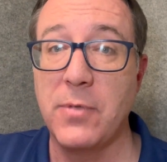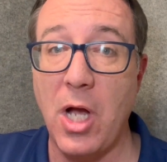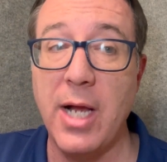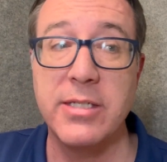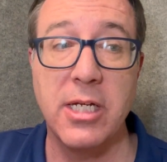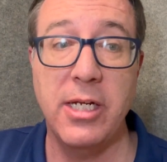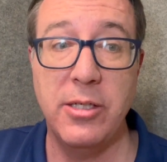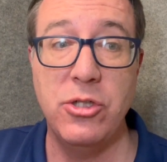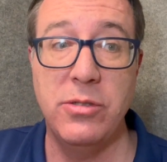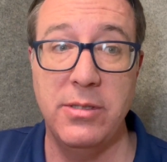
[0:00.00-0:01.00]
God's going
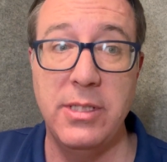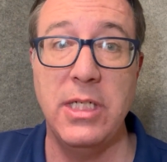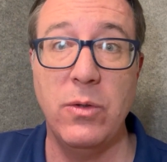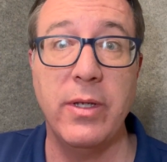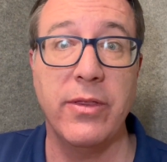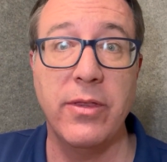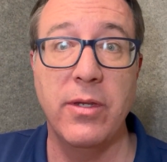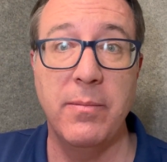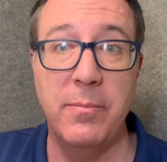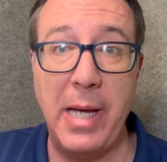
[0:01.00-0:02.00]
to deal with
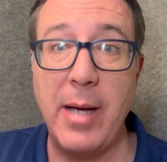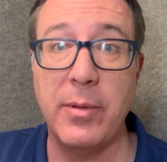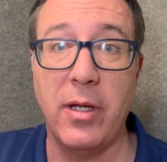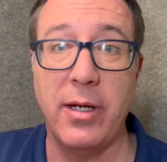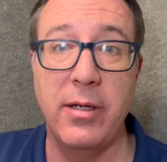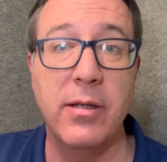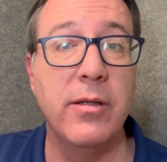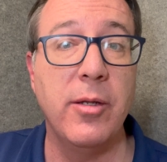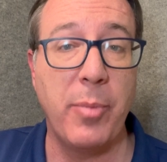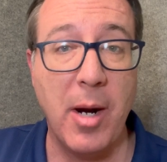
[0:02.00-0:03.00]
Babylon
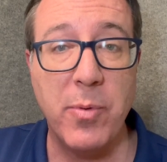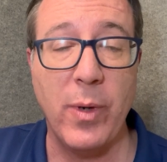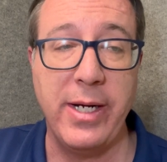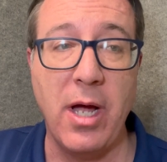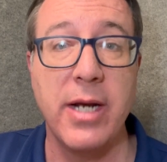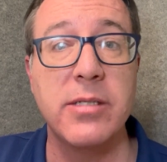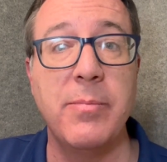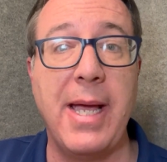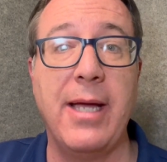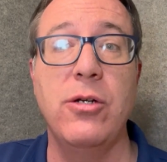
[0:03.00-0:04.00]
the proper way, not as a
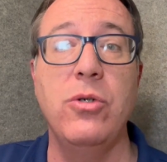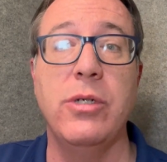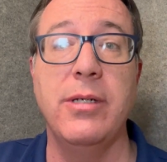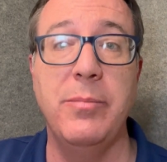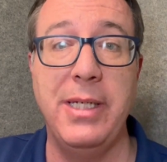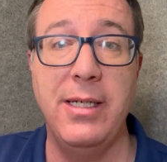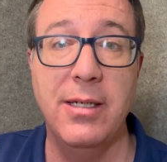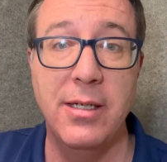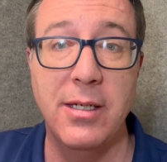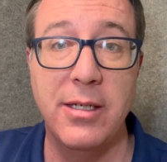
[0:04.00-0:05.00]
man who can be
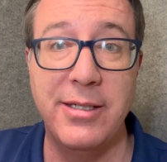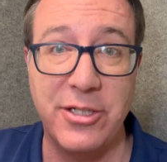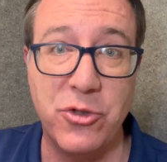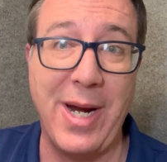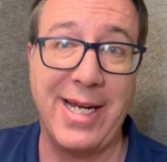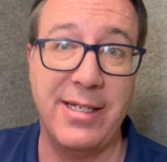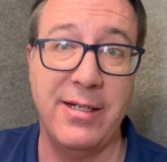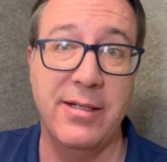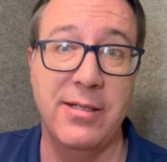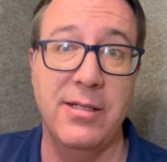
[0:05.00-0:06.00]

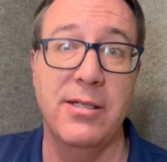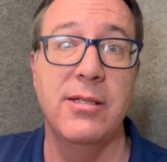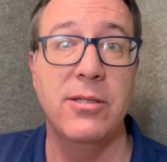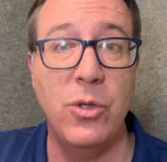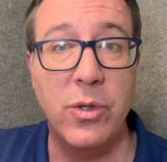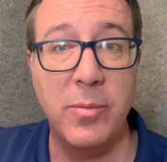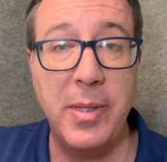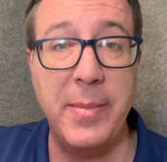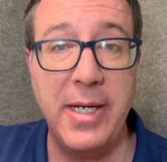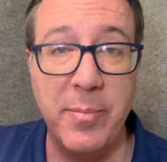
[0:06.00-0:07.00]
distracted, who can
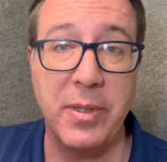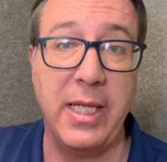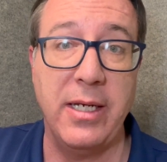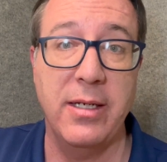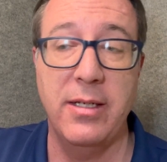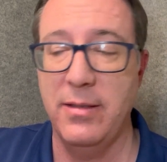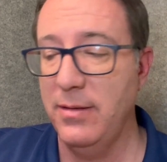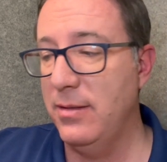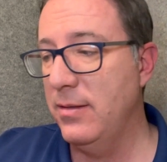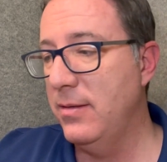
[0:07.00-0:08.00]
be manipulated,
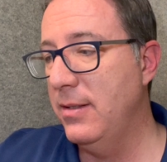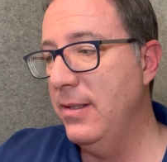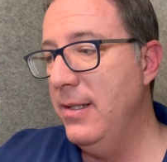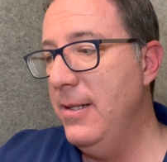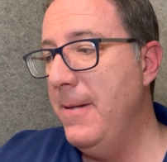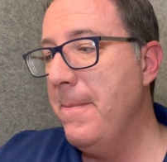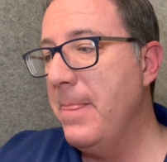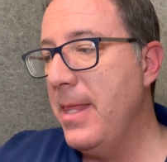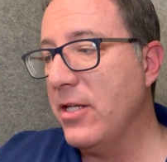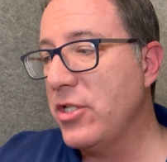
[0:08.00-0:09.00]

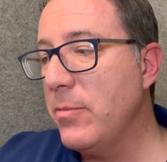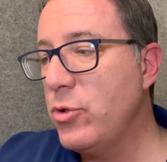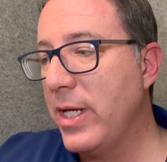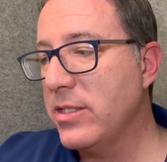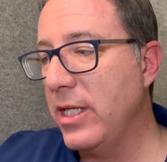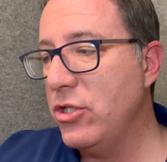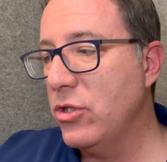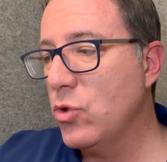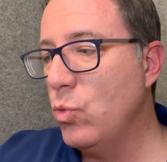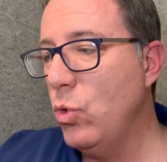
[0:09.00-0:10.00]
now, some
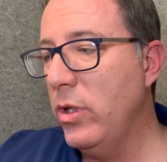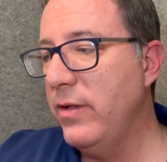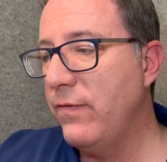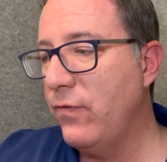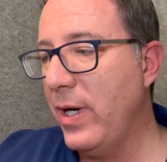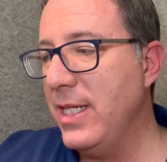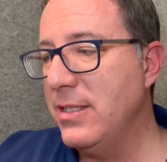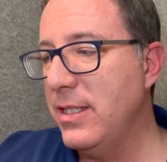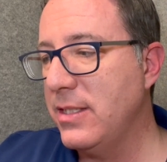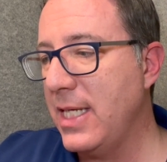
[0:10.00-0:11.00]
translations would
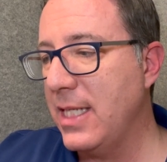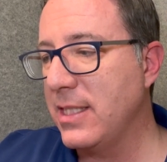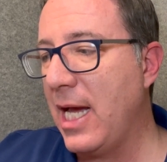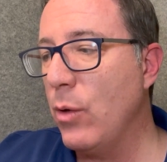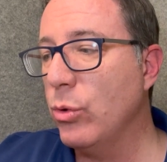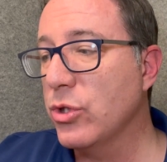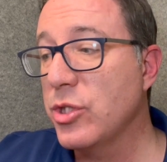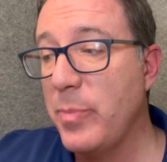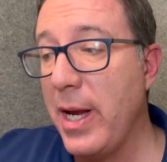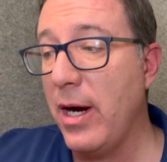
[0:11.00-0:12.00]
phrase this as, I will
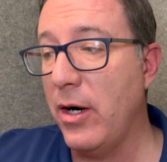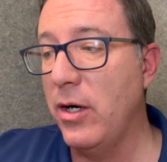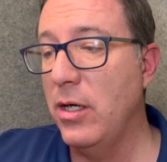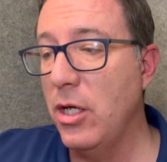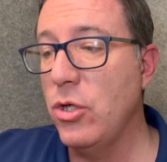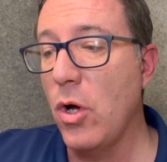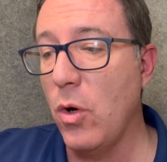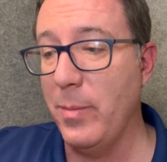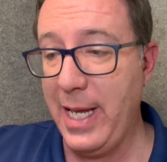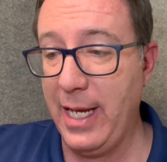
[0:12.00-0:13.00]
spare
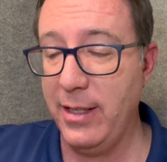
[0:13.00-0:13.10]
no man.